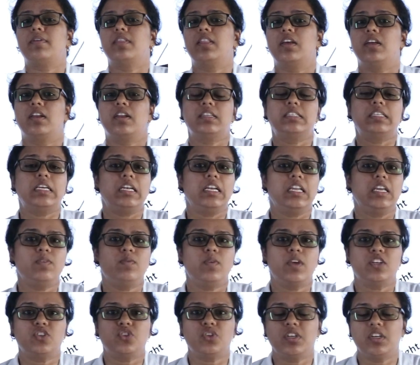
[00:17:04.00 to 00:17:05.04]
there is a
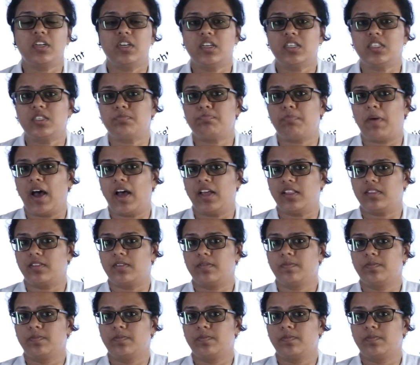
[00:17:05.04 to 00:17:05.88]
deviation in its path.